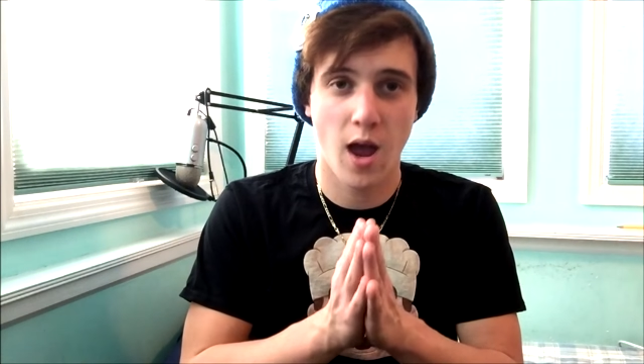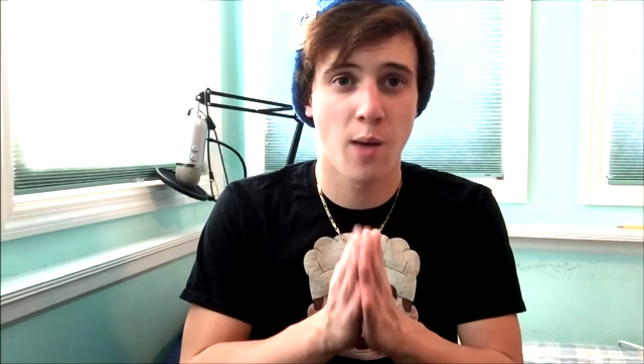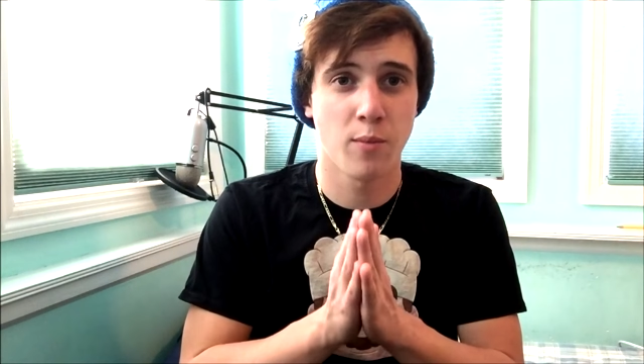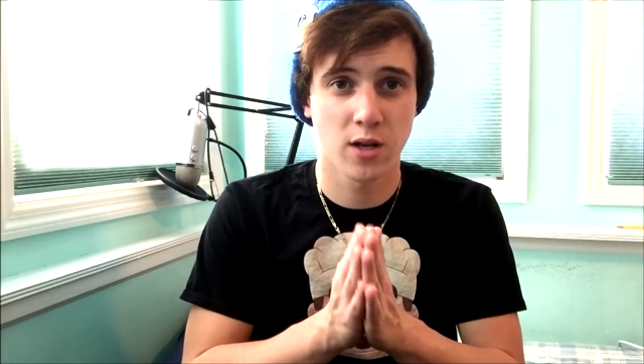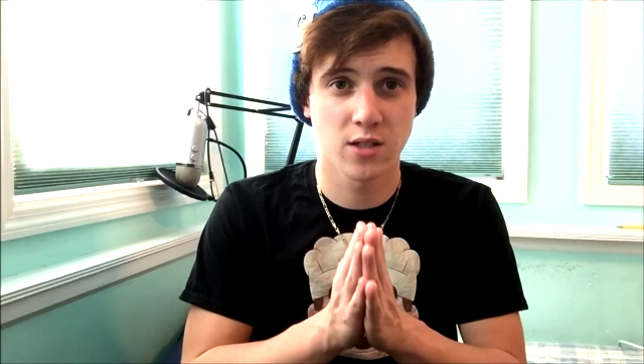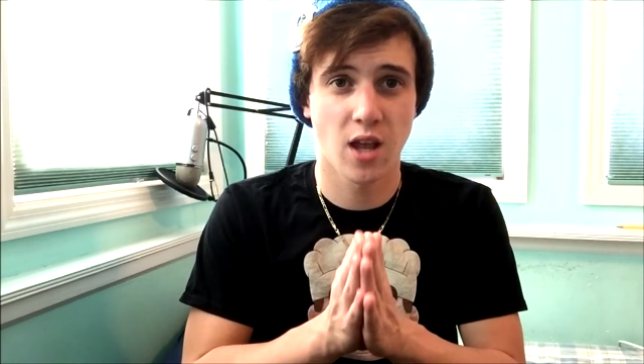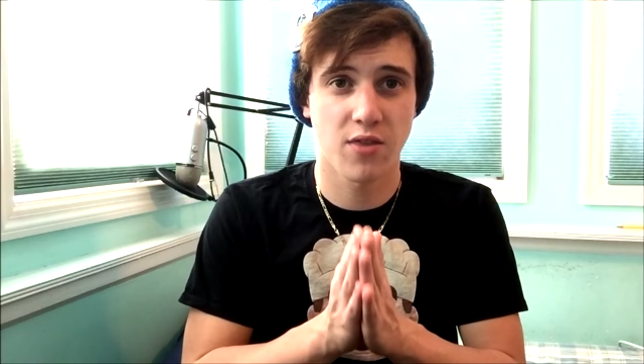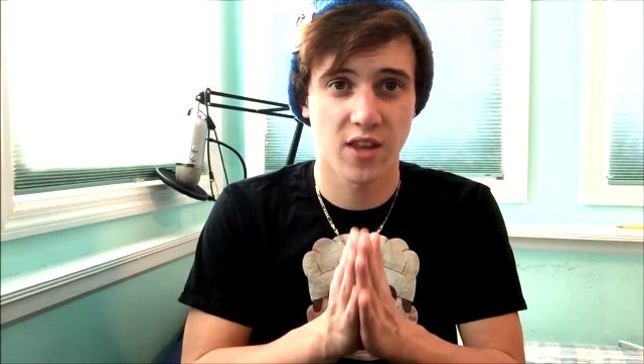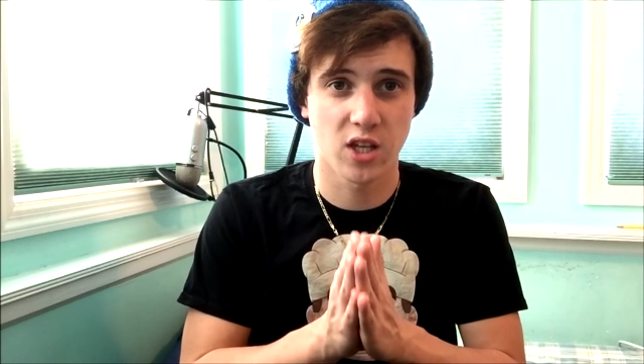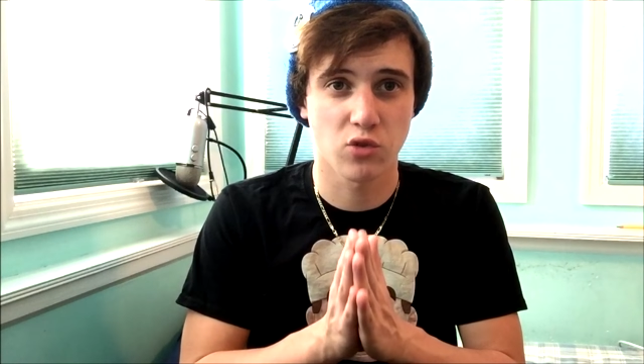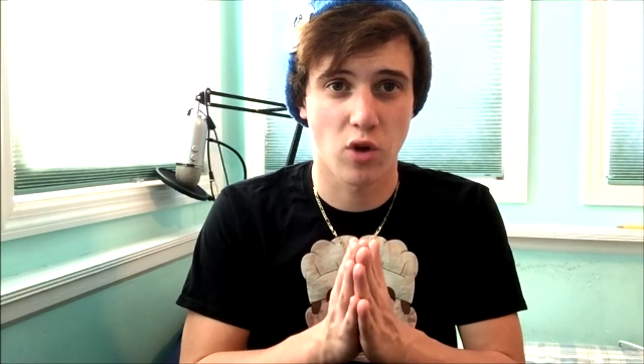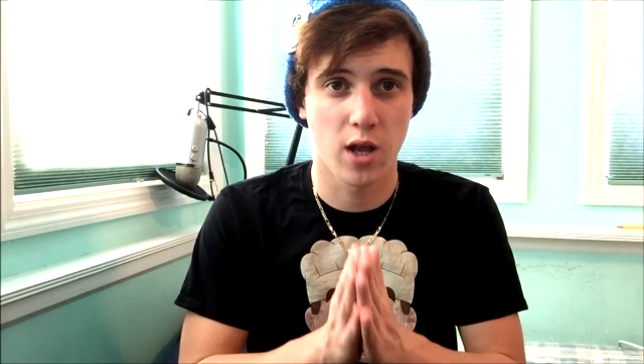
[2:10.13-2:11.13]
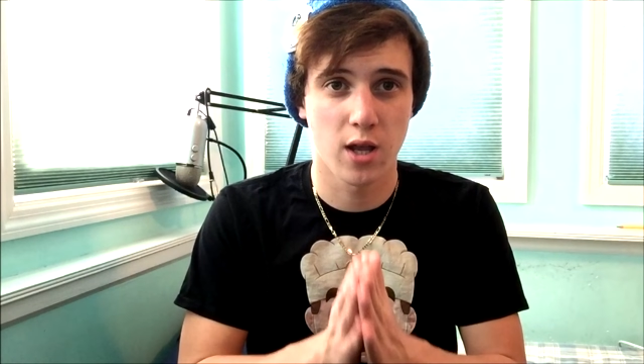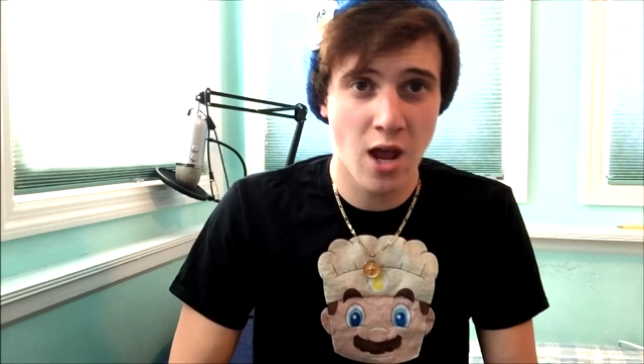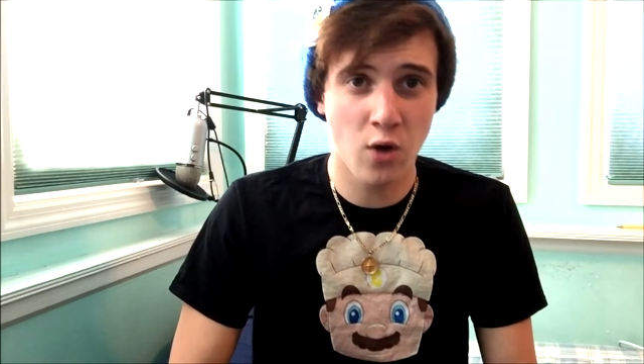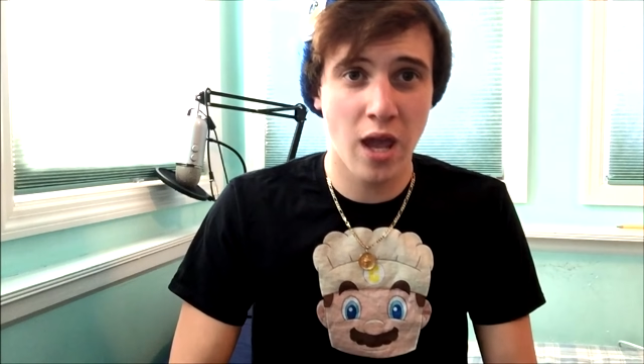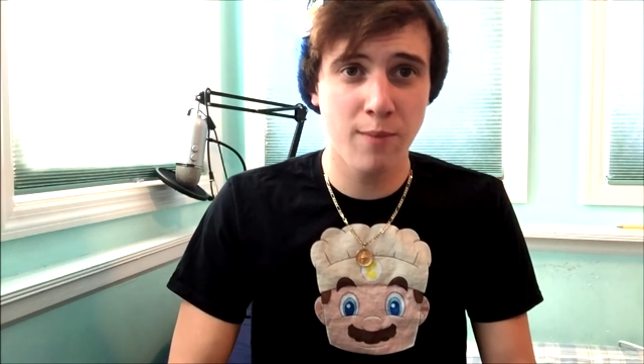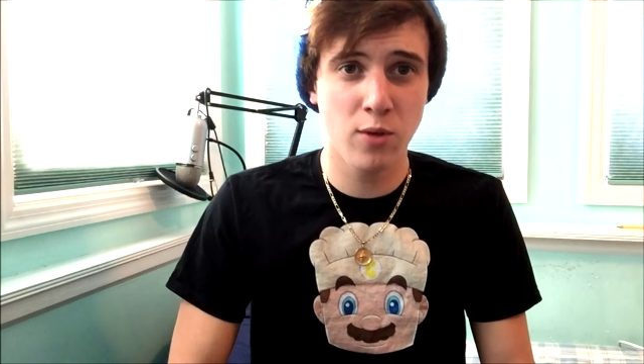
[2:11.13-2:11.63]
I'm going to set things right.
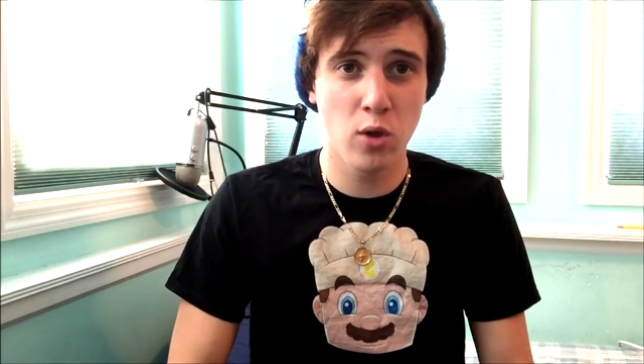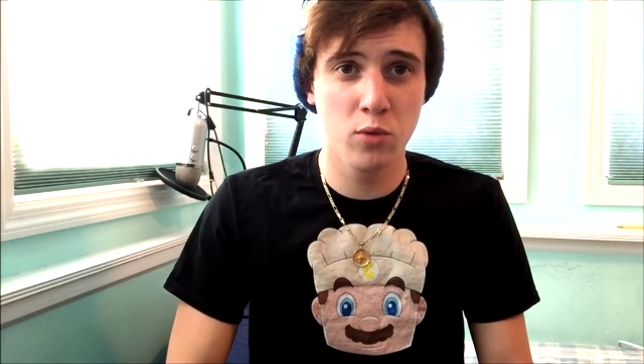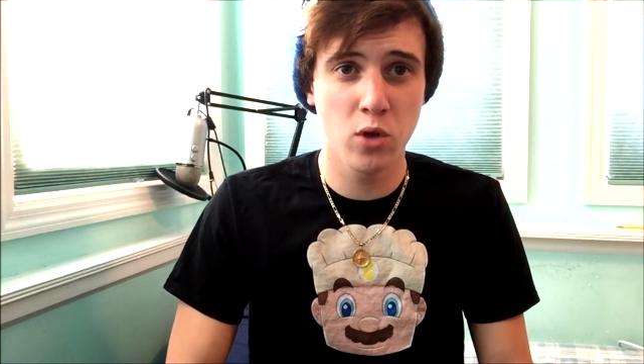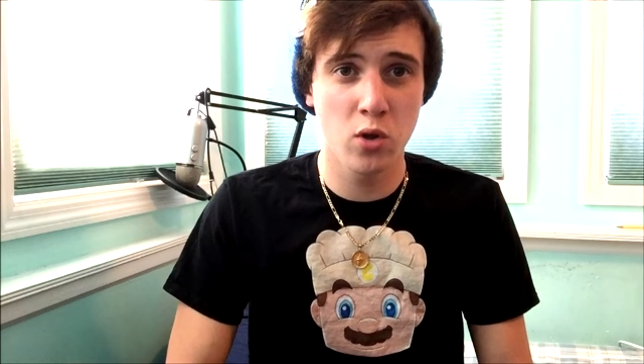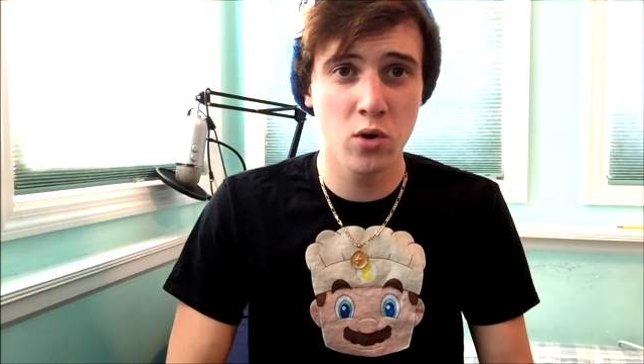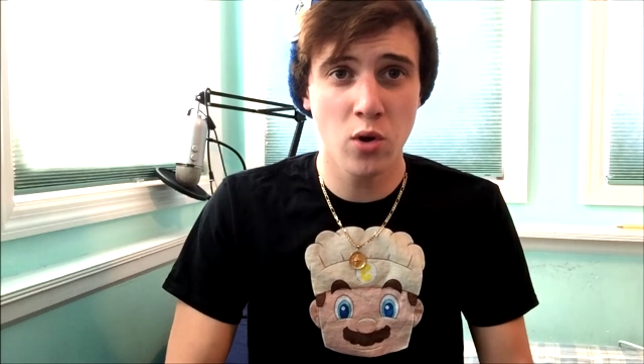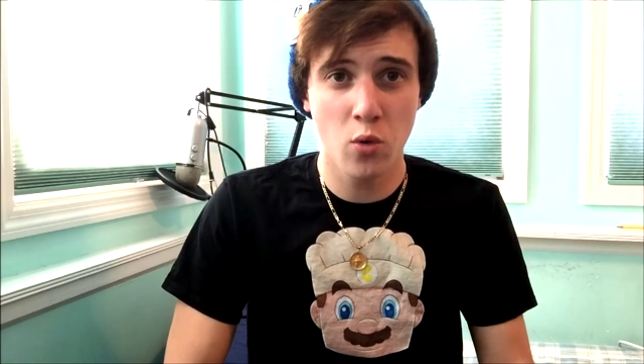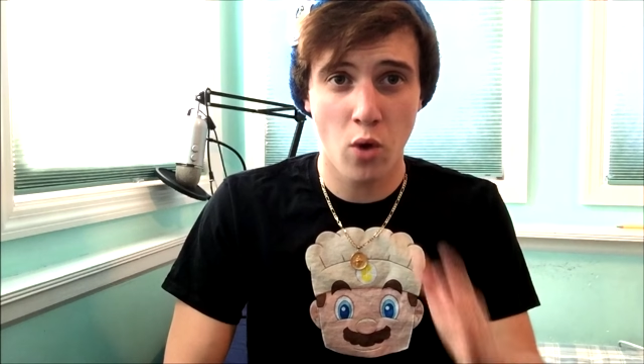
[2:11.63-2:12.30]
Now, GameCube dude,